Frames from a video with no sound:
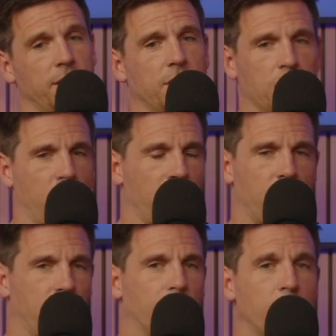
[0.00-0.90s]
and
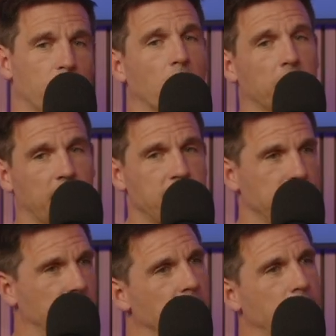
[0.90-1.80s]
they're super
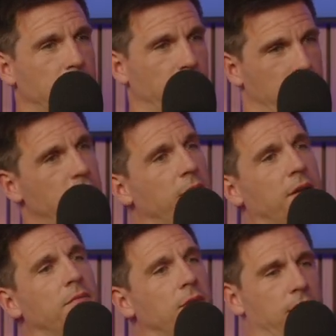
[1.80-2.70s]
complicated, and the people that do
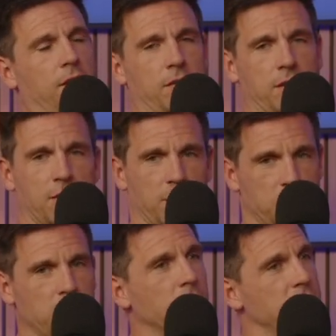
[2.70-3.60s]
it, the
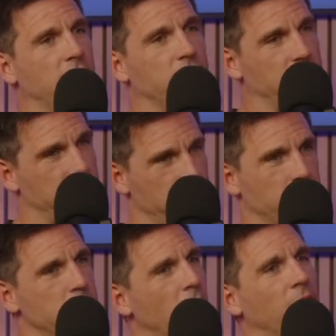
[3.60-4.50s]
theory is super intelligent,
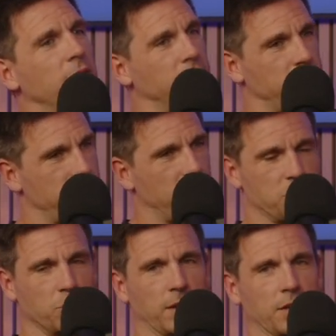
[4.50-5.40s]
super smart, and
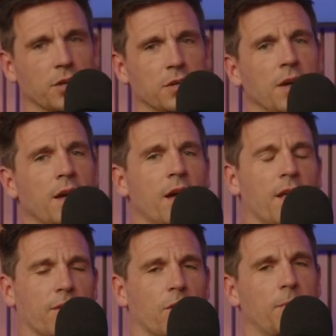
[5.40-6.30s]
that's all well and good.
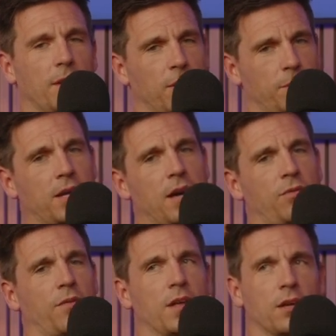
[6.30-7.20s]
They've got to be a little bit
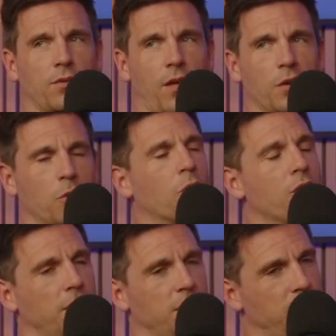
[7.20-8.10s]
careful, I think, of like the
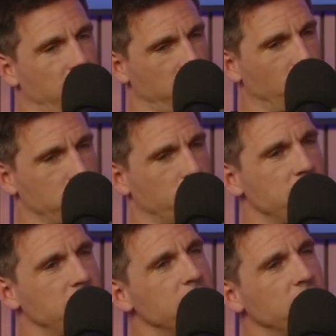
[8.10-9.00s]
law of unintended
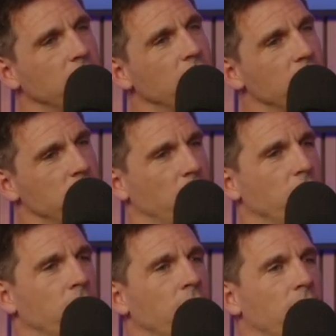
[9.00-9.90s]
consequences.
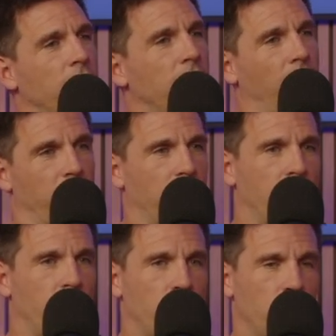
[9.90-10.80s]
So like
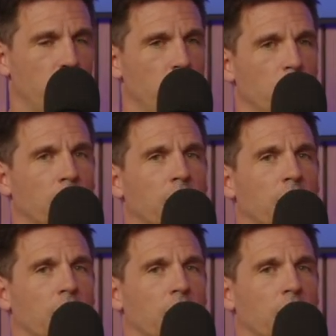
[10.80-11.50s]
if you